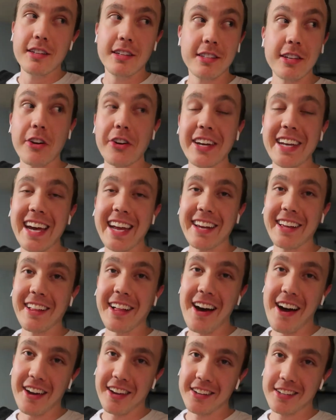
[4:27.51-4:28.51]
It's already nine
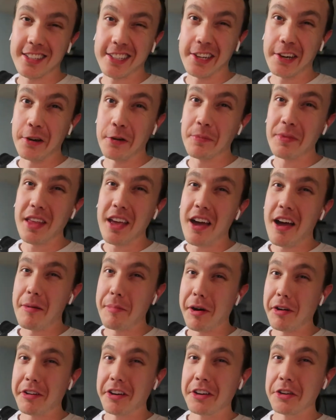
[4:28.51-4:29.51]
o'clock, so
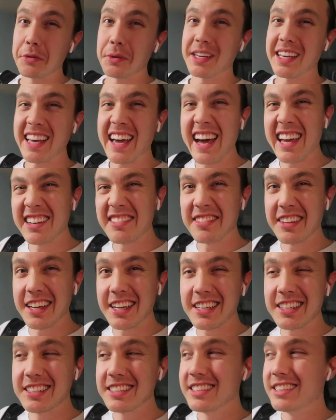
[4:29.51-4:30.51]
I'm already doing it kind of
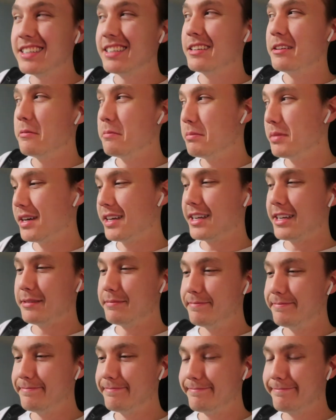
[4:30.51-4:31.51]
late, but
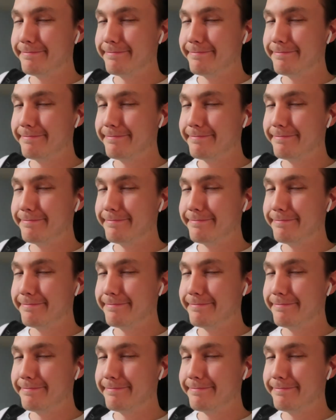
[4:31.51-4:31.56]
um,